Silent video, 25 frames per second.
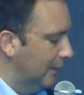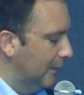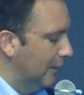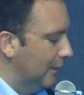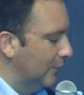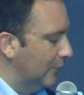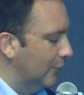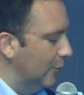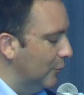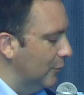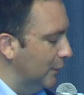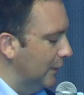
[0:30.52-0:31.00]

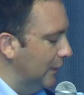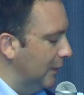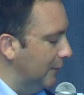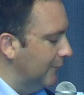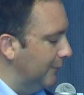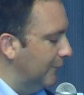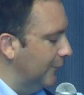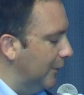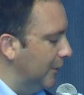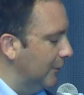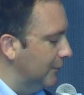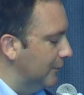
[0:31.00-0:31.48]
So without
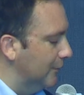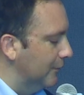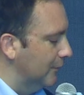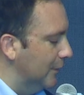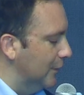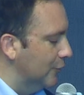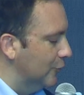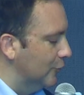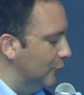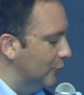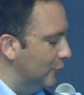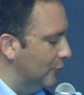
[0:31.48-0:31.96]
further
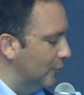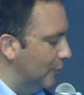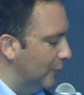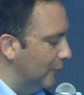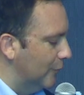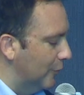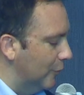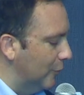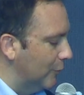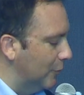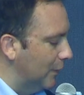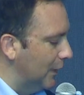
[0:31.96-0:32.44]
ado,
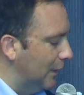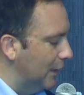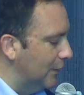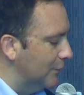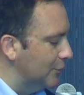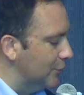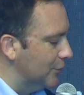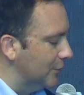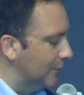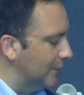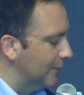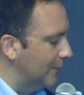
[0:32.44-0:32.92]
before we
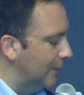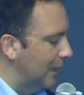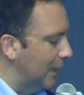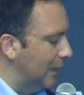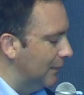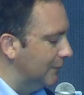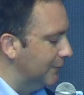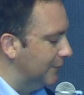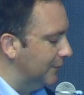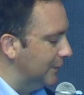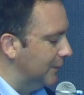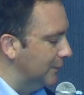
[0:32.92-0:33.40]
launch
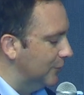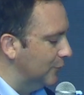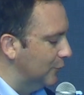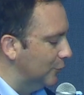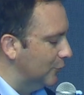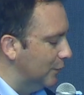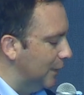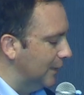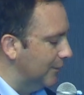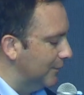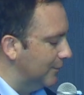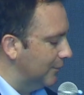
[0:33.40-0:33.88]
ourselves
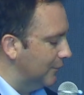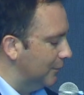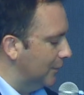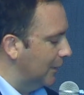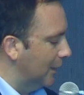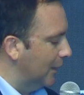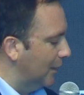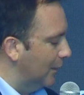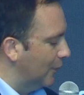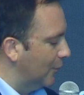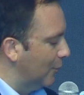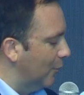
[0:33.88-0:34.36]
into
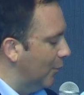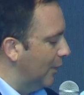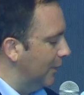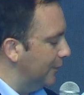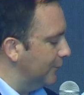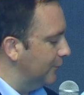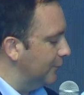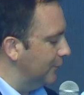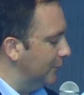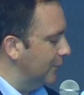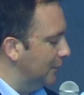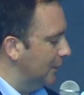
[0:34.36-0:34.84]
answering our
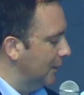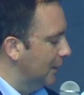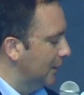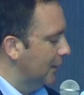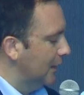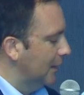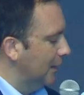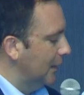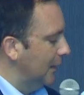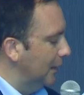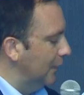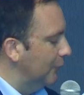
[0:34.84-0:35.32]
question,
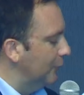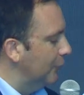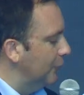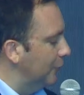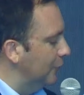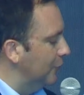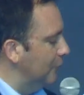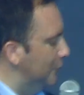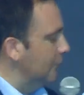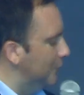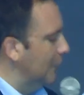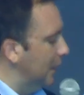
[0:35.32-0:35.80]
if
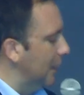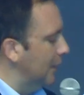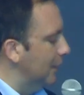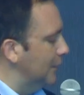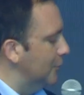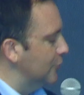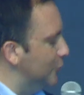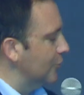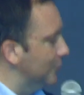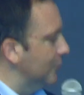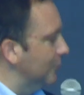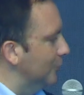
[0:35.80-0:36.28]
you can
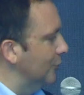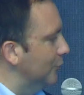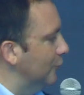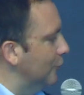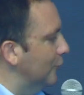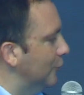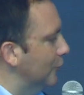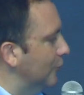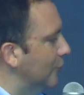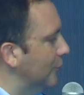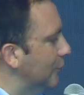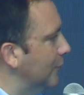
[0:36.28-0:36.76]

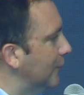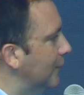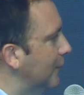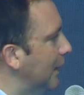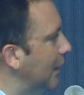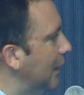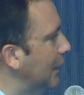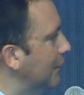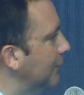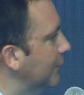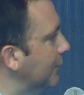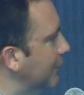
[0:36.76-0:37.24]
introduce
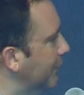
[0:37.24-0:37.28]
yourself,